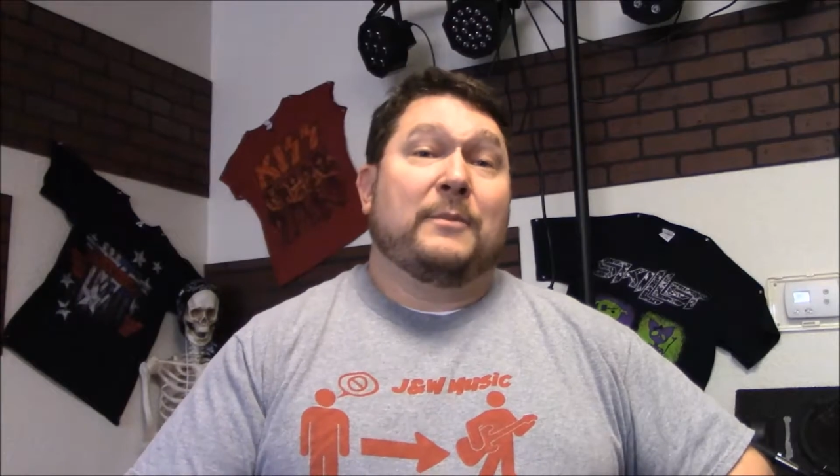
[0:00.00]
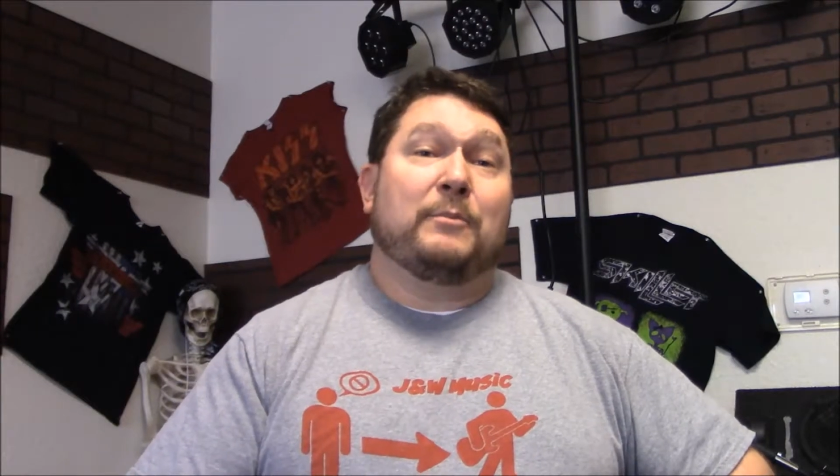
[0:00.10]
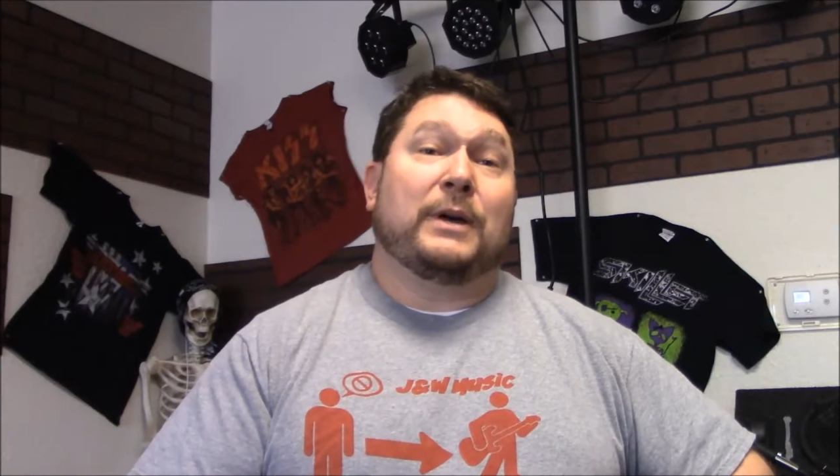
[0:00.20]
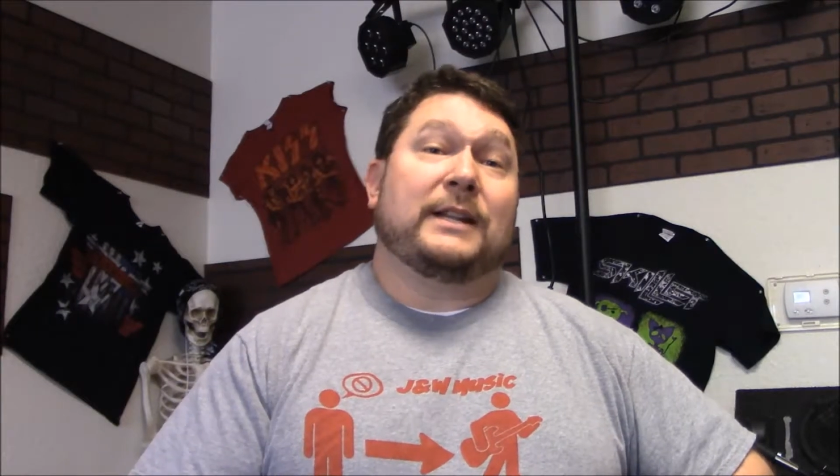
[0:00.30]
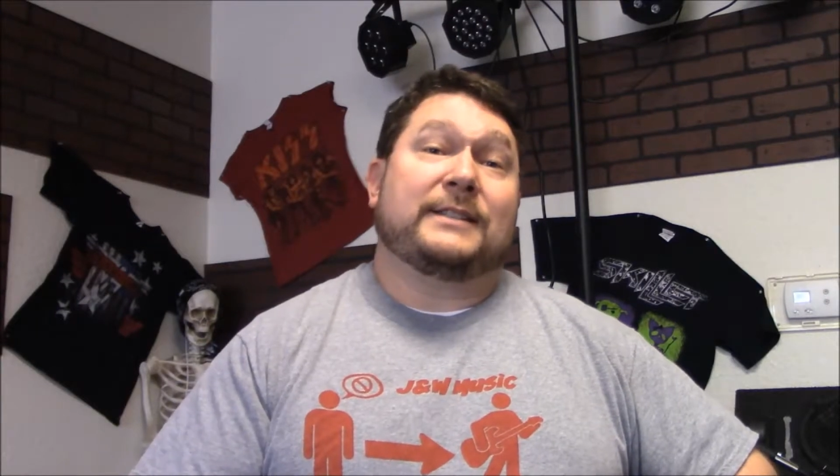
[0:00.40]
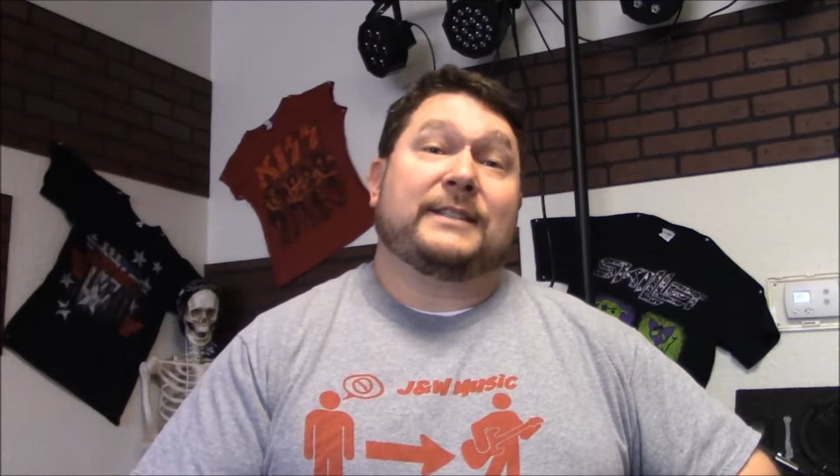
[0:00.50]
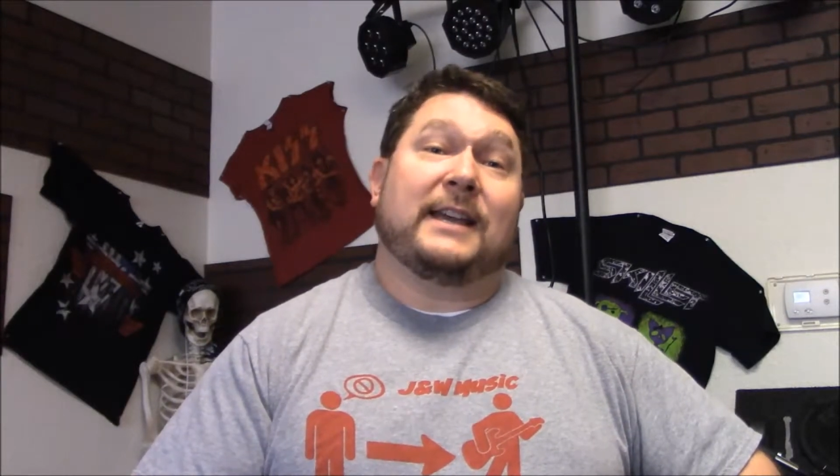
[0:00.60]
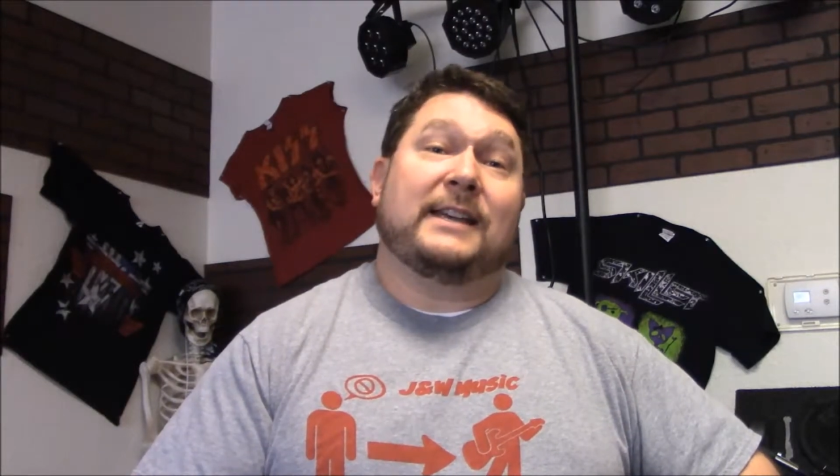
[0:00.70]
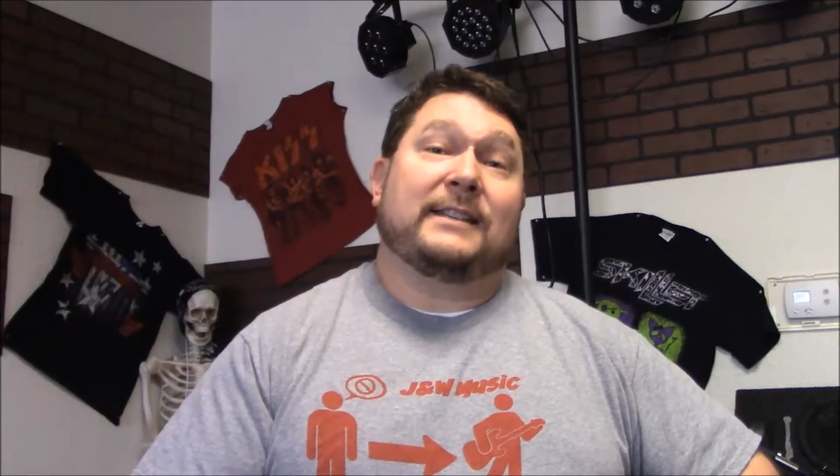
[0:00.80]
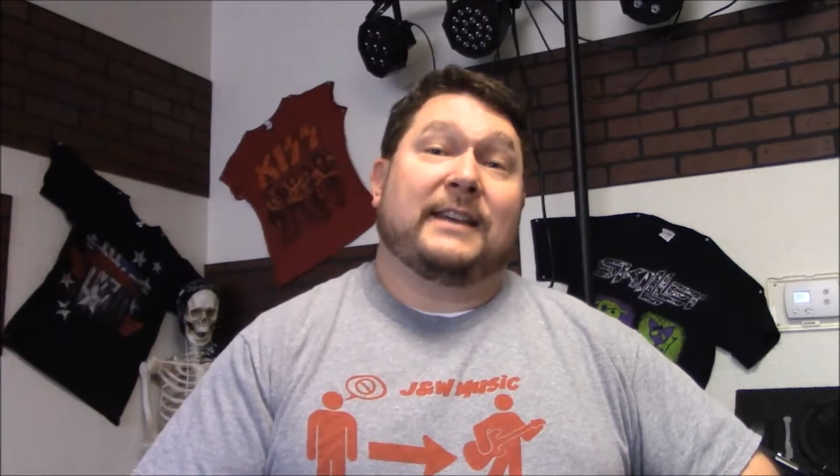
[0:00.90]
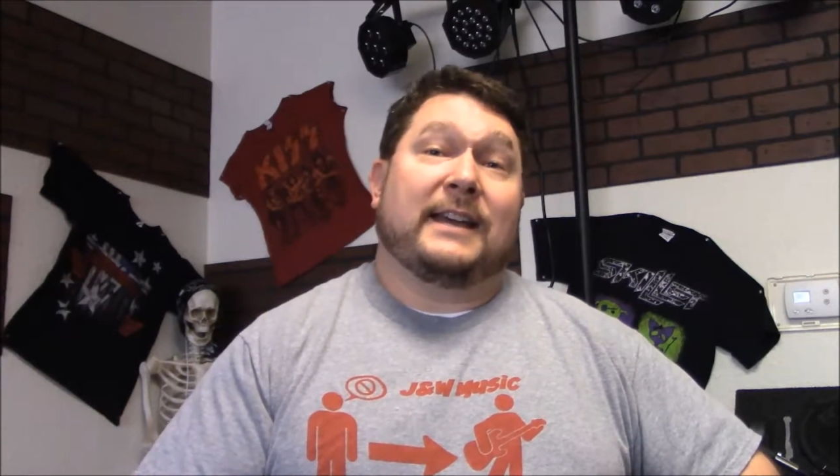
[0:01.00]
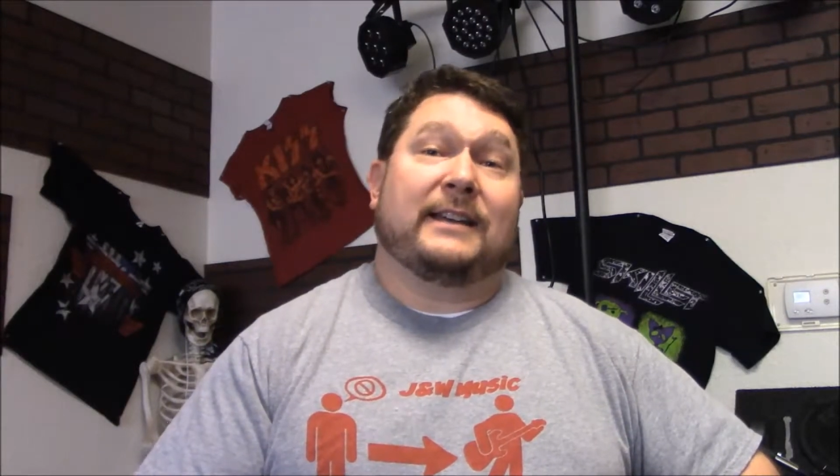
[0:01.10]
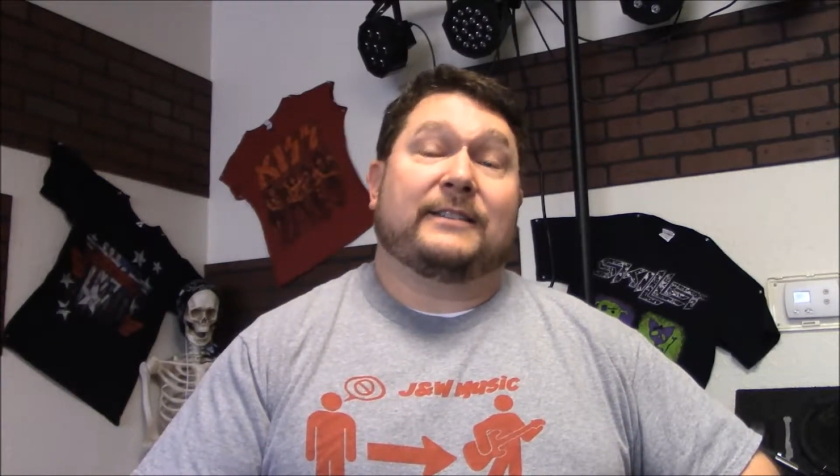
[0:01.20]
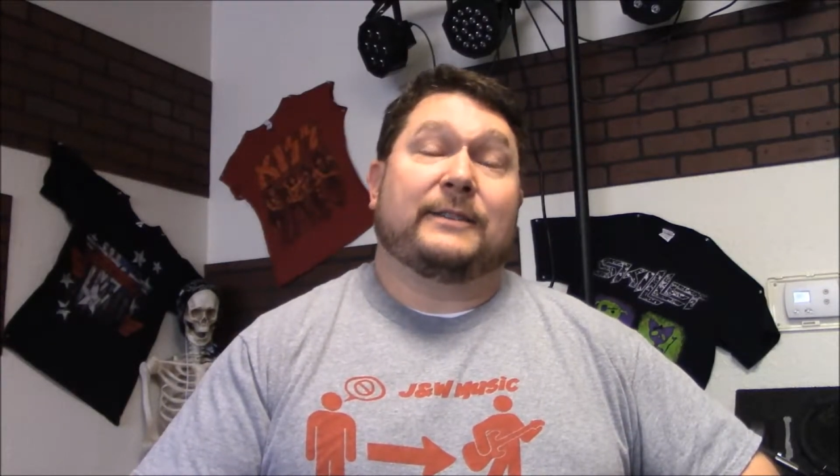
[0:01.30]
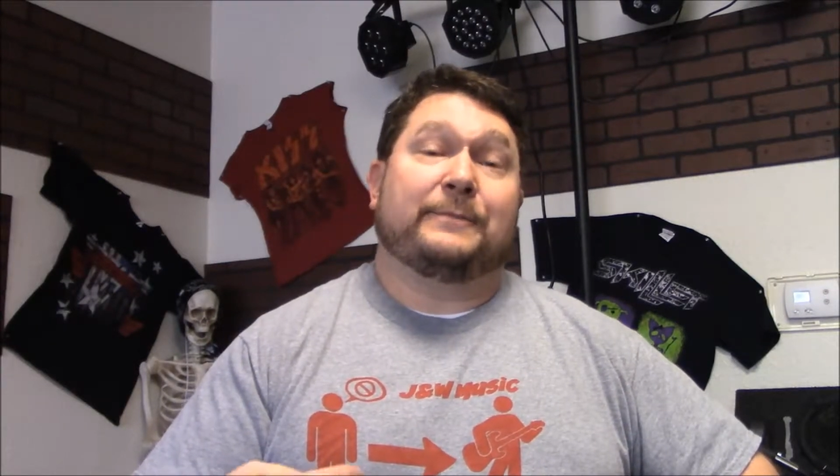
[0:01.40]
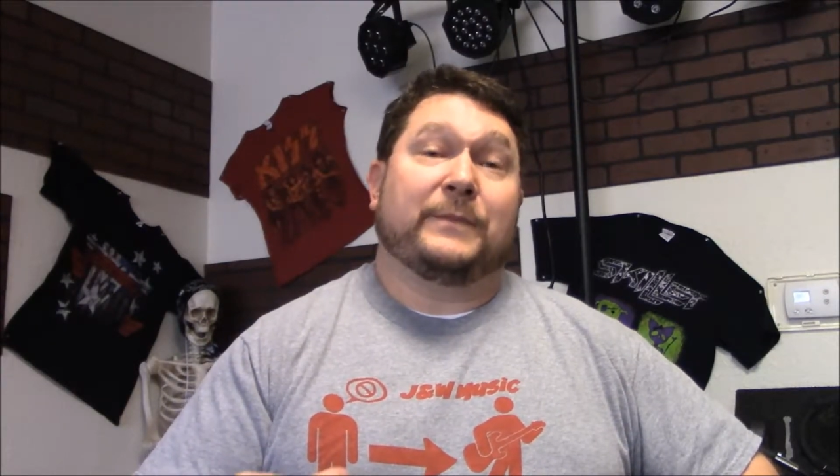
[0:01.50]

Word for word: But in saying that,